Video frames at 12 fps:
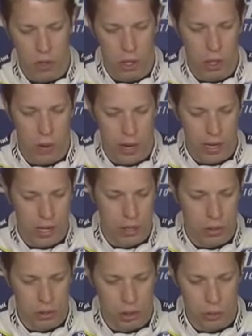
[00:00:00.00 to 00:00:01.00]
you know, I
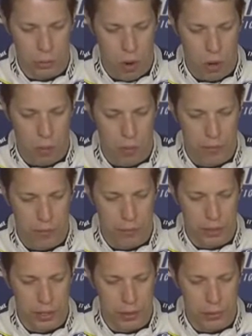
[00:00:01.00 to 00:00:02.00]
didn't just walk away from
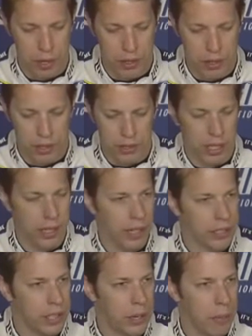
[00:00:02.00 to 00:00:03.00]
the situation and said
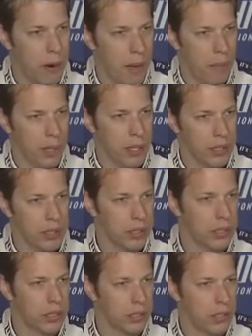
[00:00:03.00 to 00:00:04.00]
that's their problem because
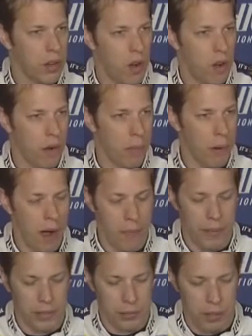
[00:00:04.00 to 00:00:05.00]
it's all of our
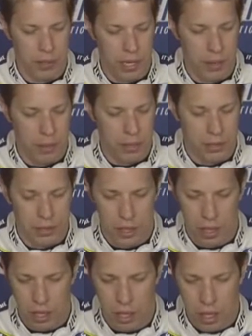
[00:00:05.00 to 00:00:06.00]
problem. That's what a team is,
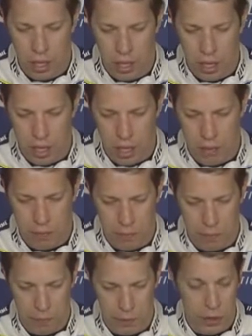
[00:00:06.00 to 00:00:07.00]

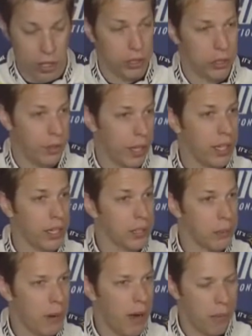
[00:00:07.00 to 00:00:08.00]
um, as long as you think it
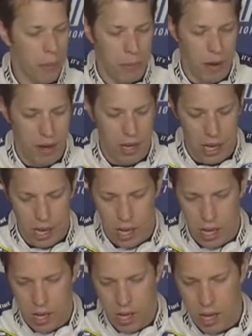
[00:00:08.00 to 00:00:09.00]
is a problem, right?
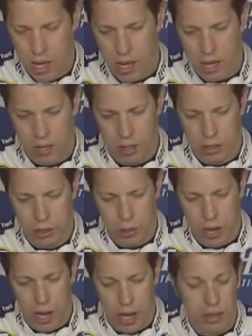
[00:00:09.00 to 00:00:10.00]
Uh,
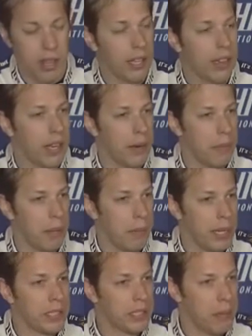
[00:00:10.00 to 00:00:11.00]
so I, I, think that it, it,
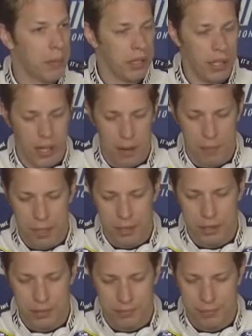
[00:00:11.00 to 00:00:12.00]
means something to them.
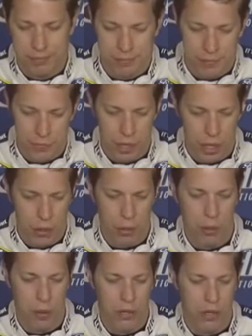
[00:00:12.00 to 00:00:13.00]
It's, you know,
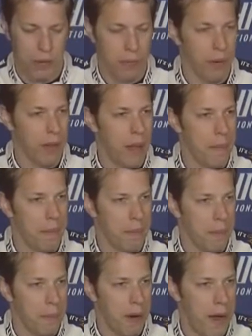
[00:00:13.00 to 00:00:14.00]
a question for
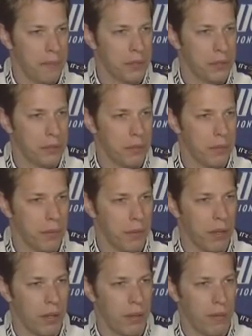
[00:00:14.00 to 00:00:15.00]
them, perhaps
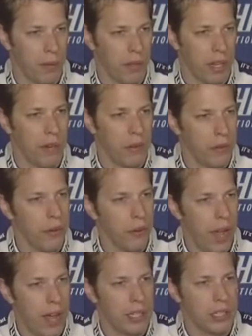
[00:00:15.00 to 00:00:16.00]
uh, for the individual
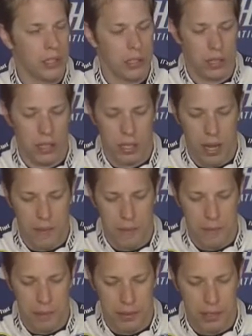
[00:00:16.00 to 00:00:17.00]
guys, uh, not
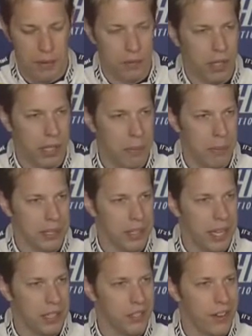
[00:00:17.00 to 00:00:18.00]
myself to get the
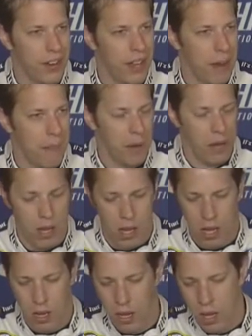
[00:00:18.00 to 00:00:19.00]
best answer on that. But
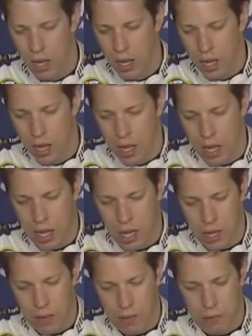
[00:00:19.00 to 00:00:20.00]

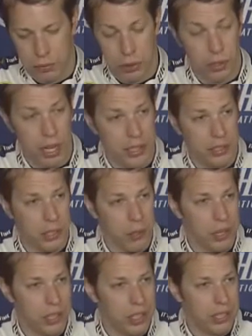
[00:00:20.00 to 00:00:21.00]
um, so to answer your
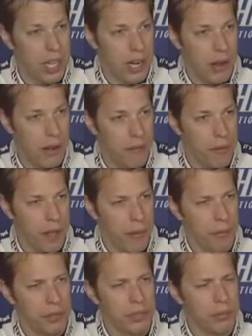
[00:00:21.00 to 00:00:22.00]
question, that's kind of how I feel.
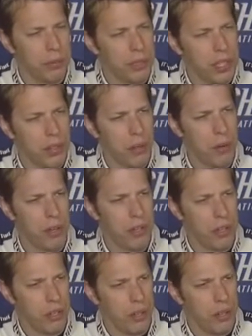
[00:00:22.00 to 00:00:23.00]
That what was what was the other
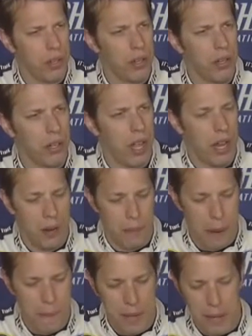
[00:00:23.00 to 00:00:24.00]
question how,
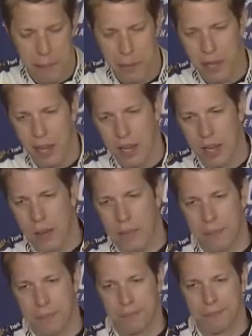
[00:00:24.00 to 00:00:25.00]
about being opinionated? I
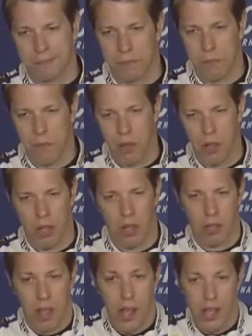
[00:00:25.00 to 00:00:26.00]
mean,
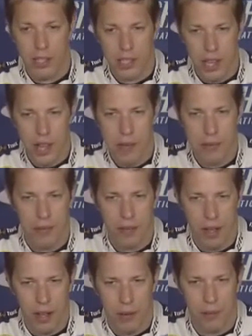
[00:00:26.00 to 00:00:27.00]
yeah, it's tough.
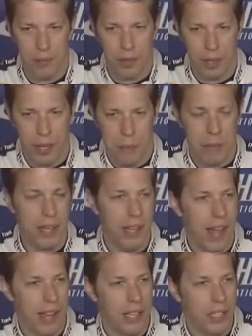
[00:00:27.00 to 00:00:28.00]
Um, it, would be a
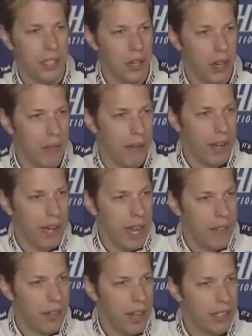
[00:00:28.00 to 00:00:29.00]
lot easier if I didn't
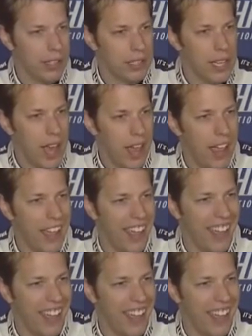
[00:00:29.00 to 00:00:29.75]
have a lot to say,